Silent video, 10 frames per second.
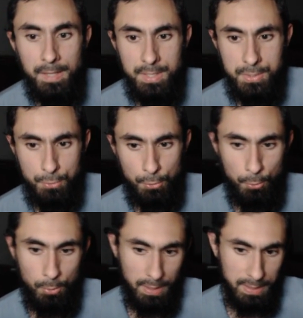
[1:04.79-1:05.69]
So
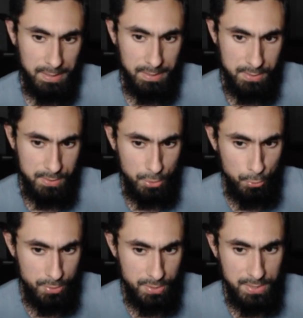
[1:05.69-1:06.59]
like in this new
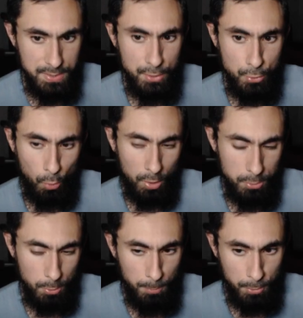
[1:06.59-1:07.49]
season, you want to
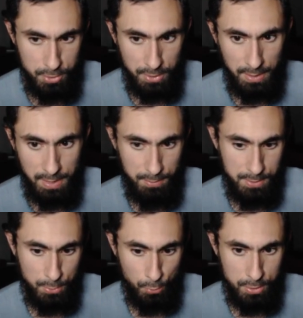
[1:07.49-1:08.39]
be pushing the
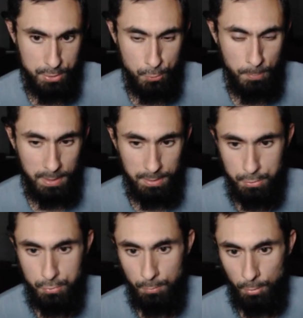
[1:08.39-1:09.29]
levels in order to do better in the
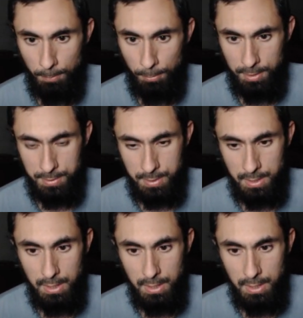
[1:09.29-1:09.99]
Dream Realm boss.